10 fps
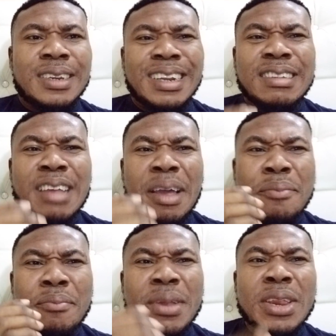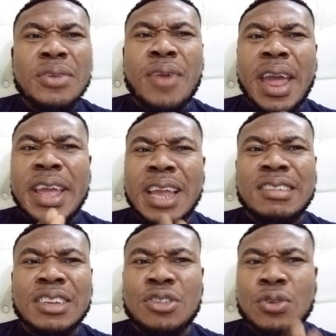These are mineral
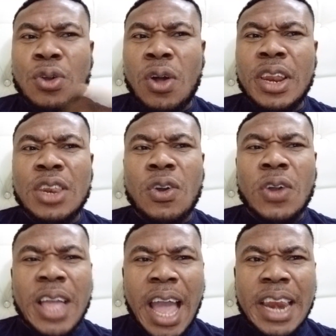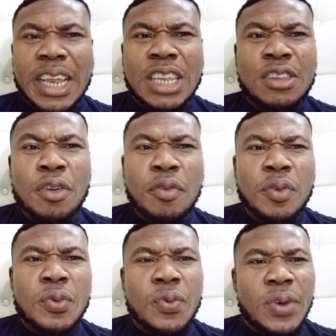agent. You calling organic. Did you
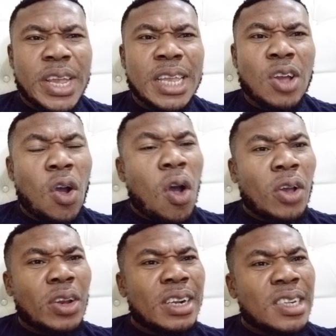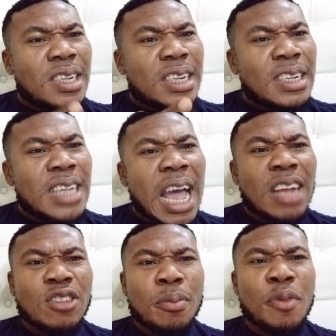even read all these things
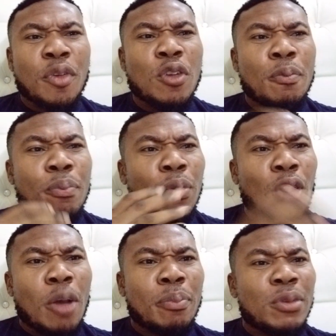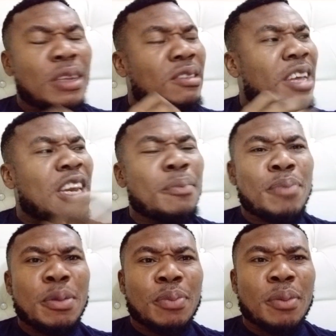out before you pull up and telling
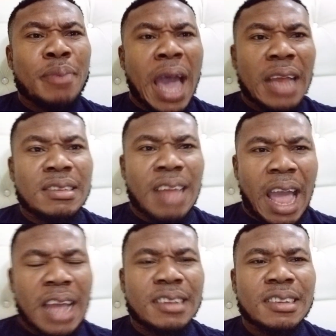people about that?